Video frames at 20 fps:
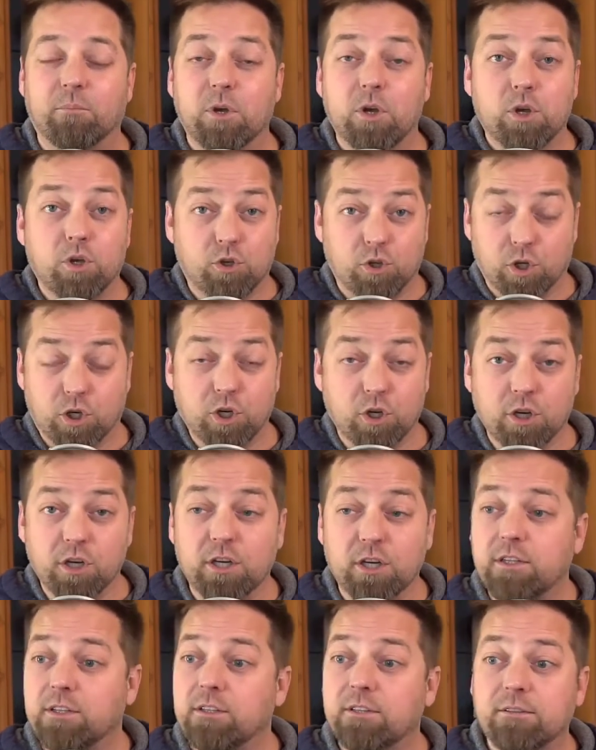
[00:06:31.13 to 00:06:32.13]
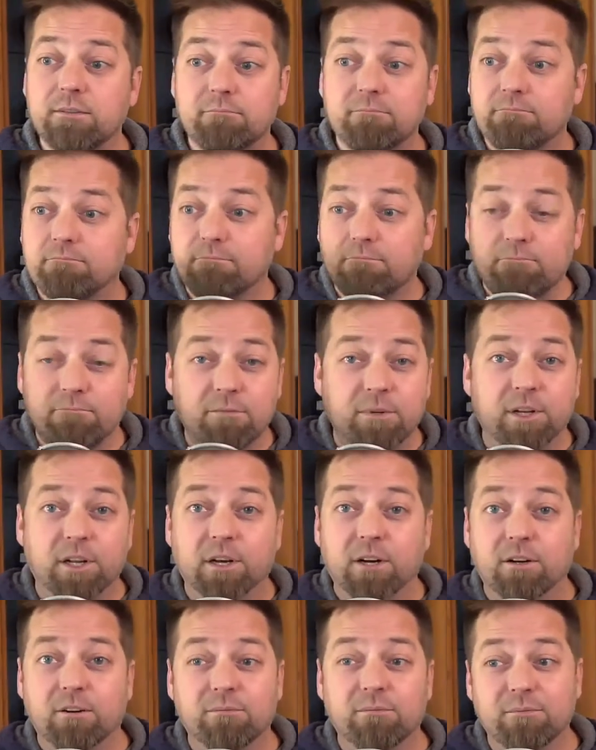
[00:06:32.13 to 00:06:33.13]
You could,
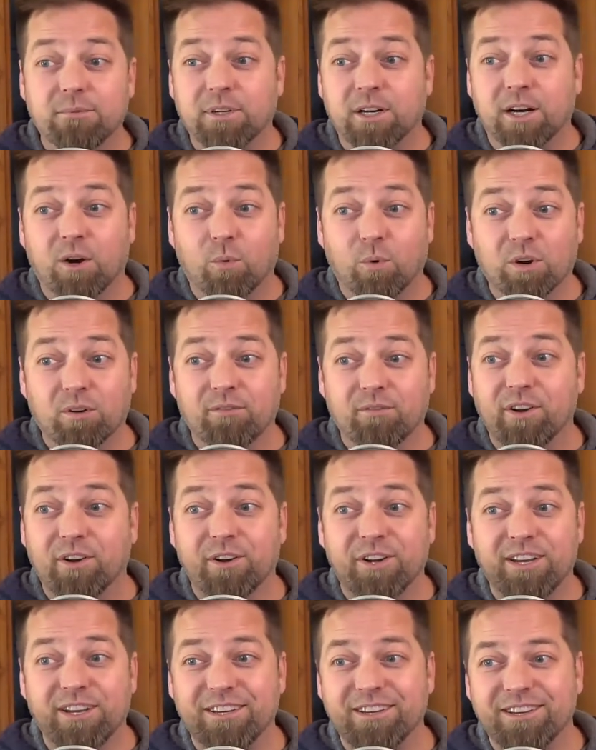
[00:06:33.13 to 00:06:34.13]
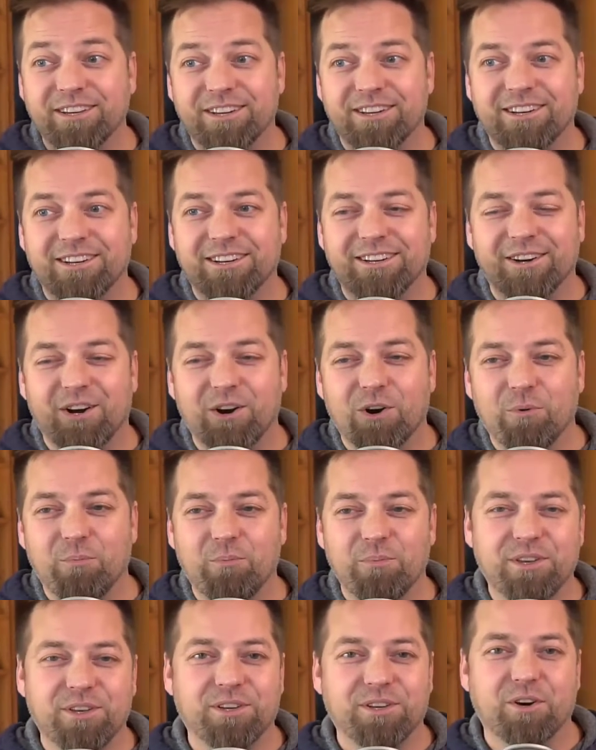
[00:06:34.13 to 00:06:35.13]
we're very
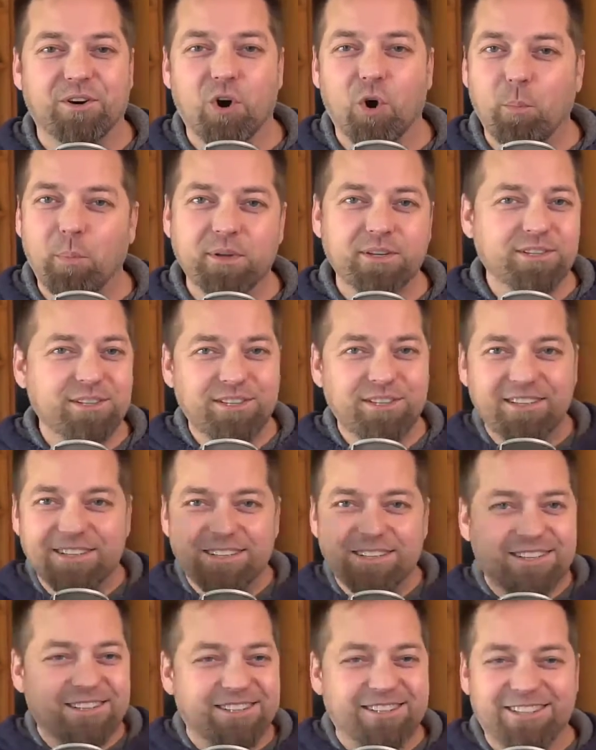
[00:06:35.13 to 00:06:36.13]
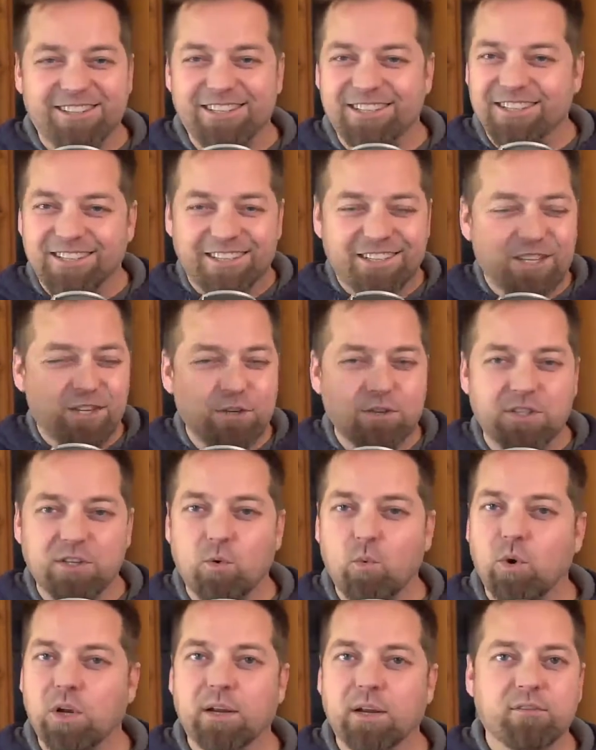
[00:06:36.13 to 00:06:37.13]
open to
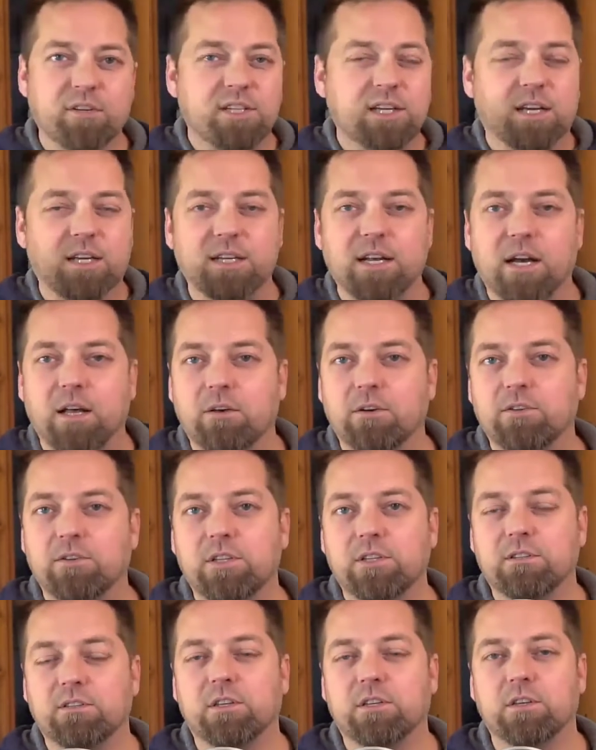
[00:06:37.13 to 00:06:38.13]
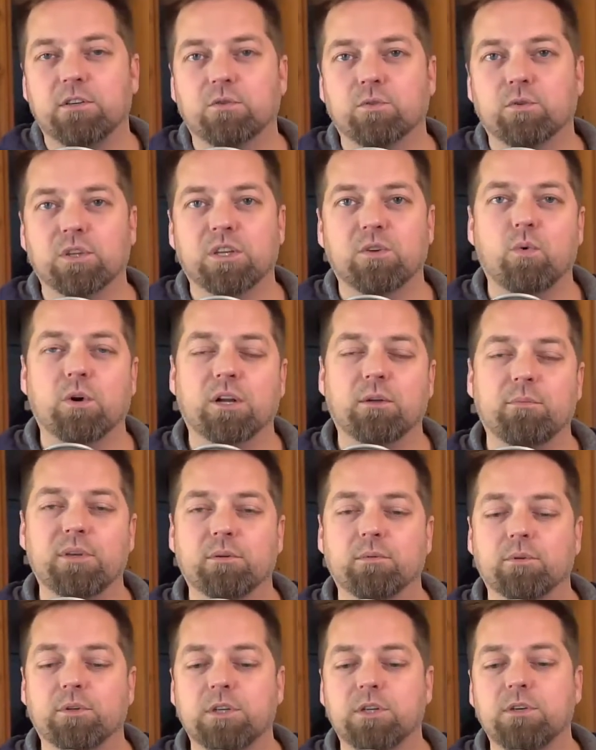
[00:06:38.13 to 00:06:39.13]
using whatever technologies that you really want to be
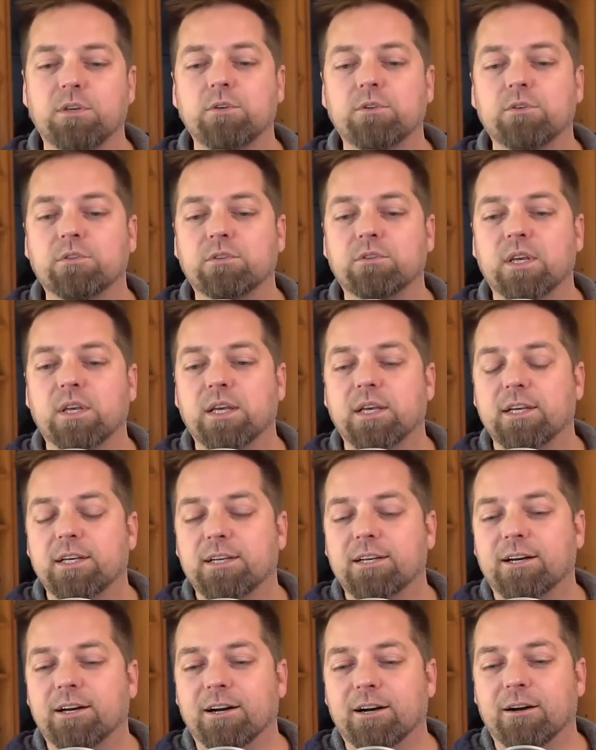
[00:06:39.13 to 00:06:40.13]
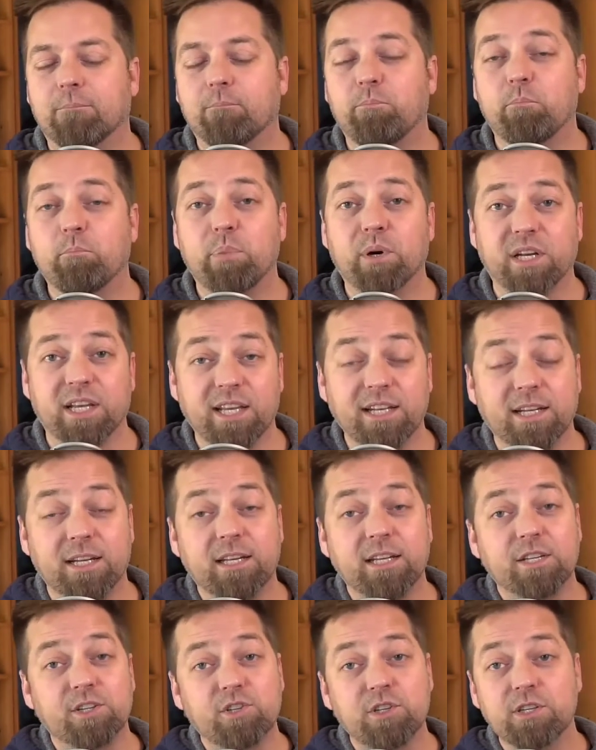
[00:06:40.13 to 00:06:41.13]
able to use. But in
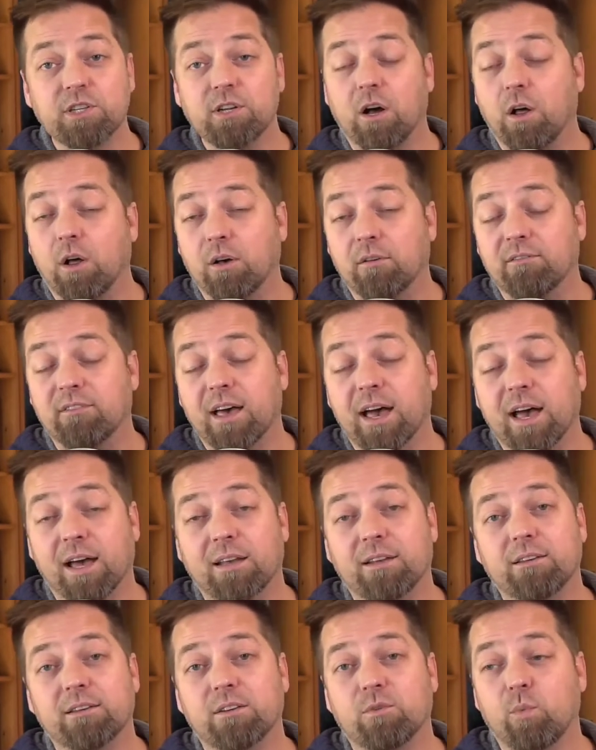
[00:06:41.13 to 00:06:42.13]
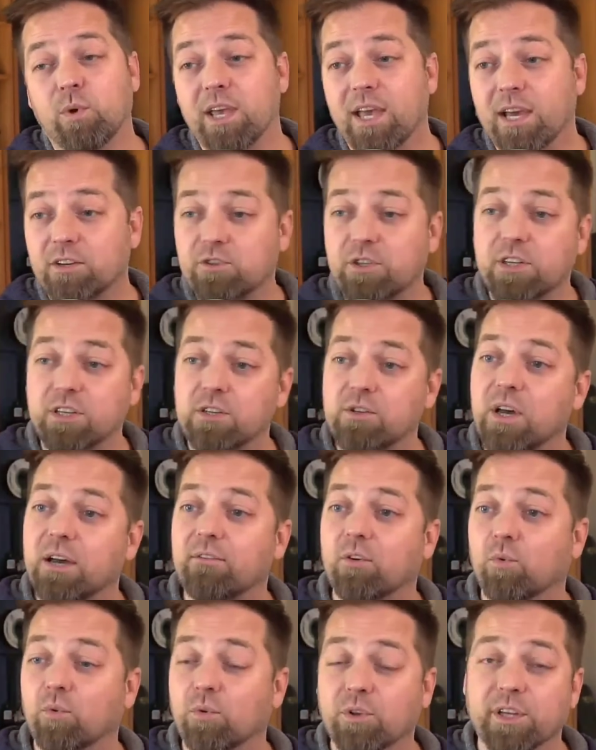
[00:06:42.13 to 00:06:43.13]
addition to all of that, we actually do have
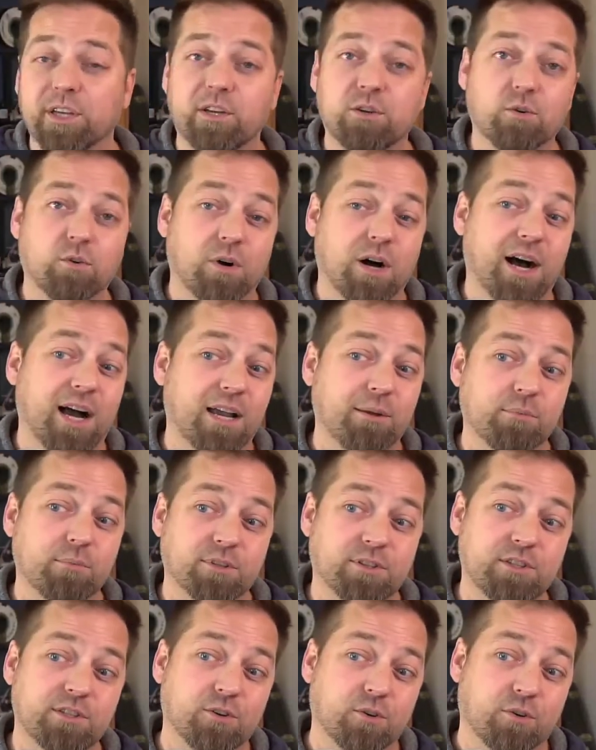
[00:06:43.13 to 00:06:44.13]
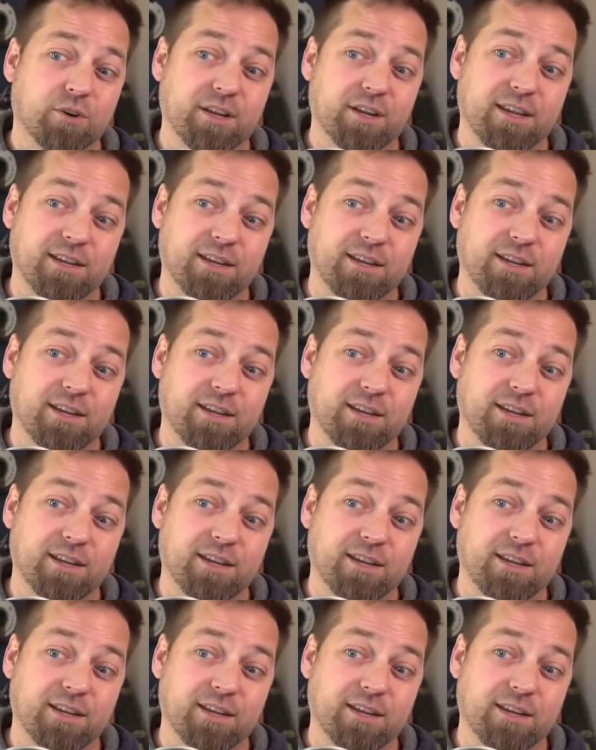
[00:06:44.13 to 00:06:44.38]
a really cool hybrid story.